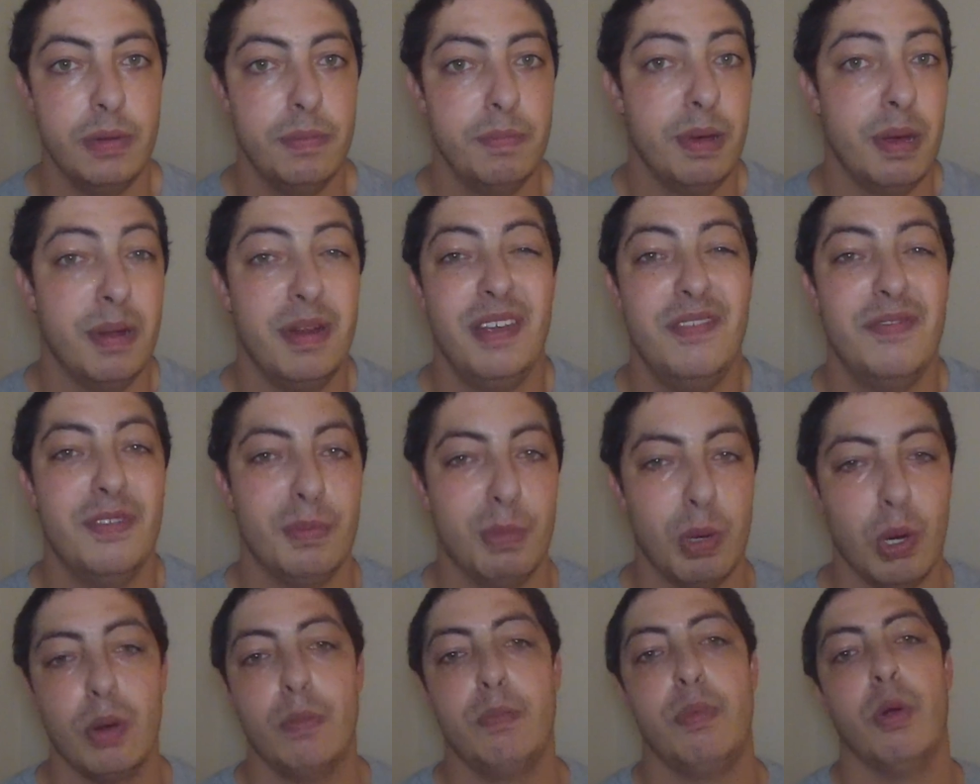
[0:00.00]
but even
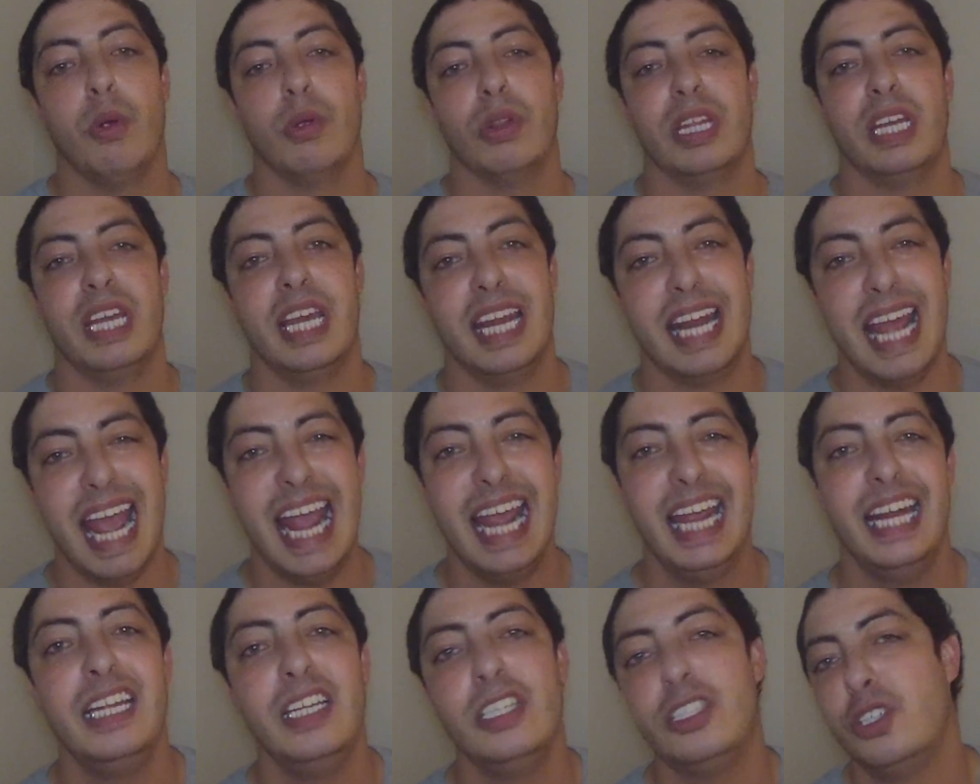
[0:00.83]
more importantly, an
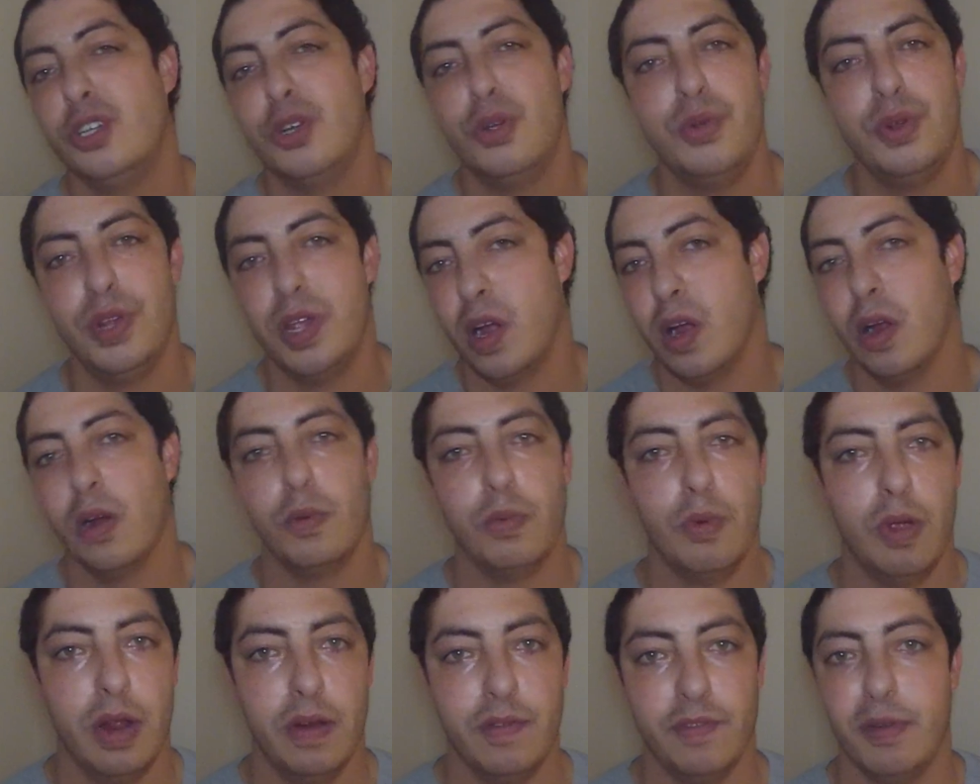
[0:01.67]
82-yard
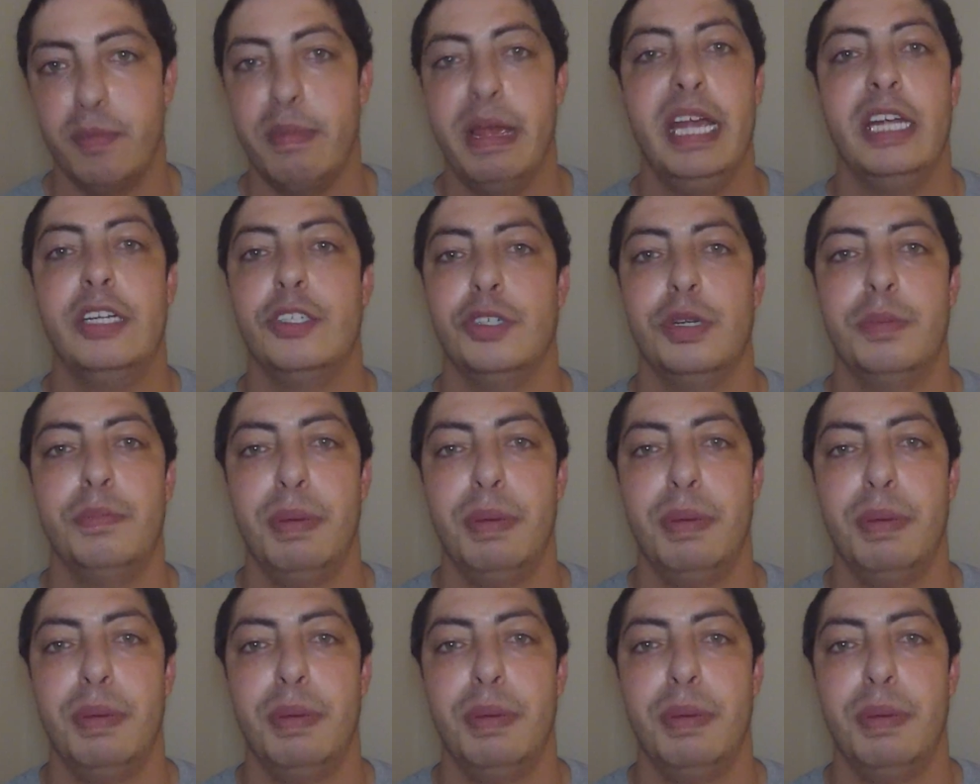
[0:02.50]
run from Adrian